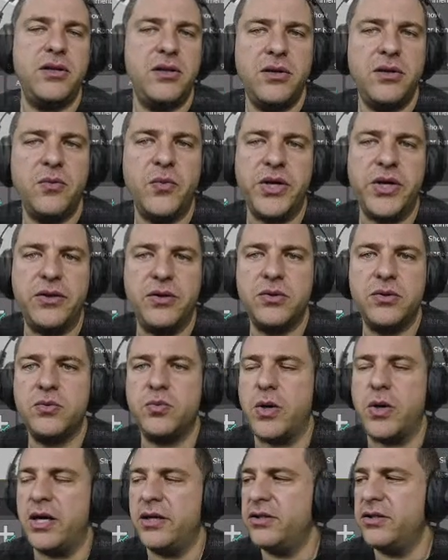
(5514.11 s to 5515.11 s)
the Windows
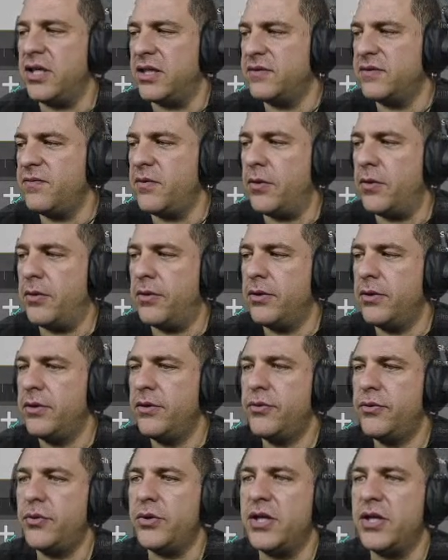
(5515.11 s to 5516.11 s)
one just for
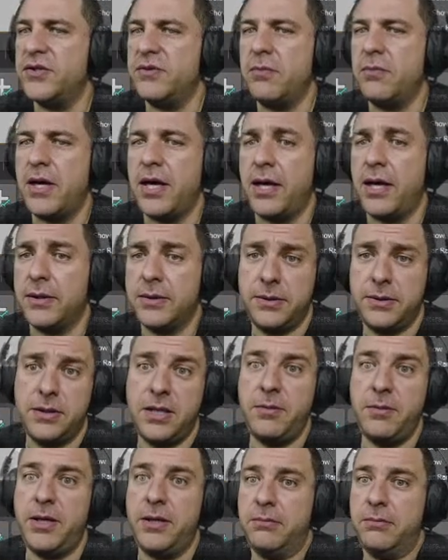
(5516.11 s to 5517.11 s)
3ds Max. I
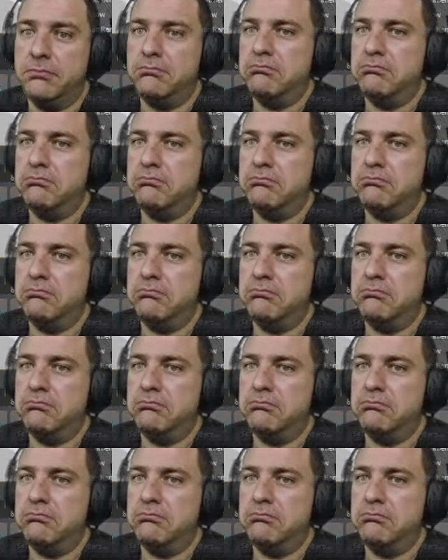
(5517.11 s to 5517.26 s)
mean,